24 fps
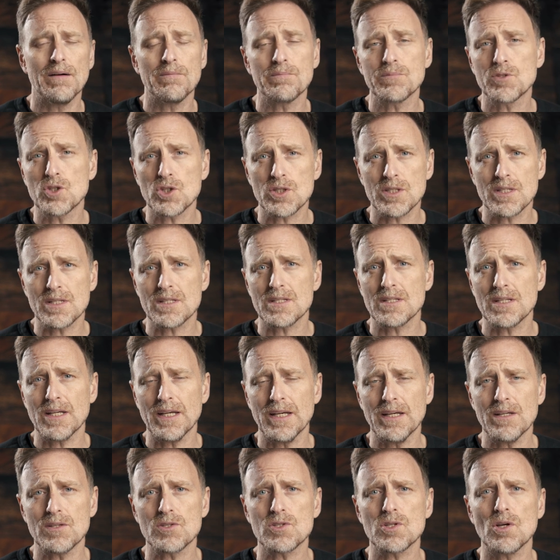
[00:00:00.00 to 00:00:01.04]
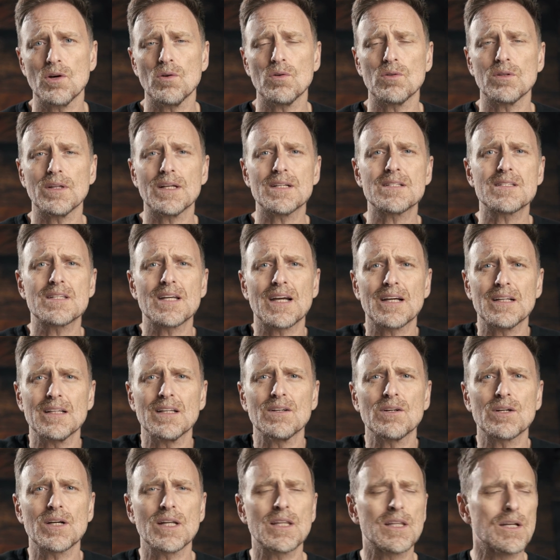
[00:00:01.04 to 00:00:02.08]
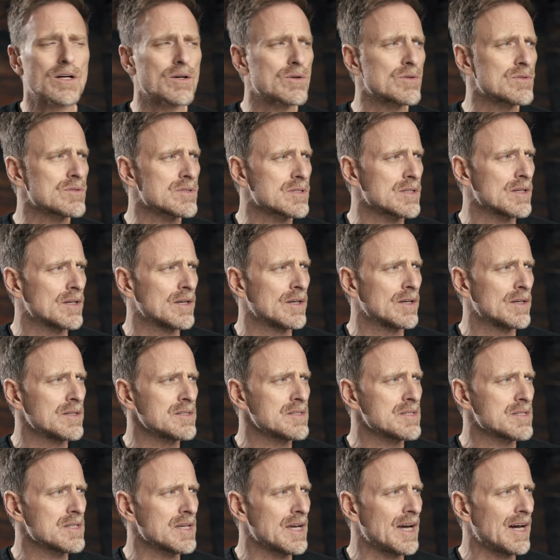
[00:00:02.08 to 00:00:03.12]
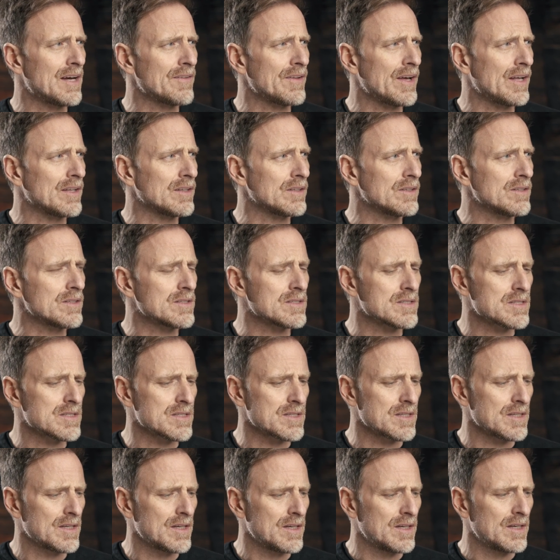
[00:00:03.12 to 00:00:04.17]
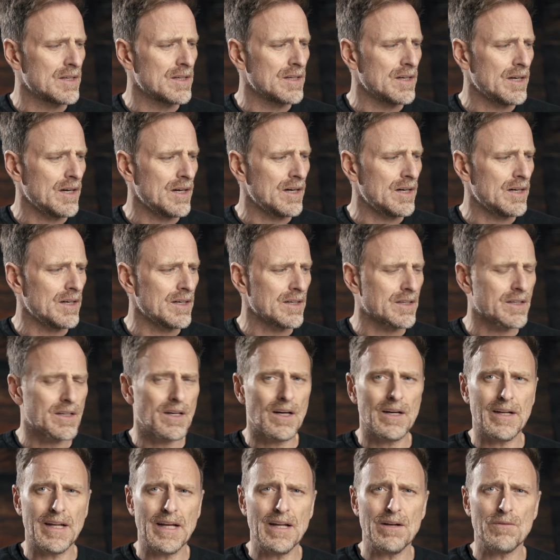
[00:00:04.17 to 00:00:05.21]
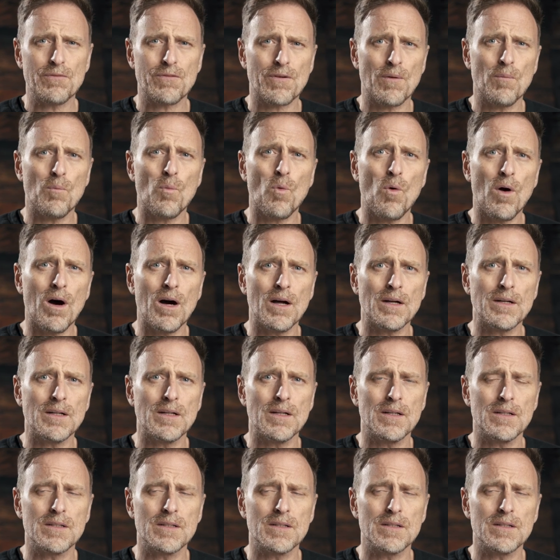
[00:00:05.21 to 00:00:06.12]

just to see. So let's take a look at those, see how that looks. Cut in from one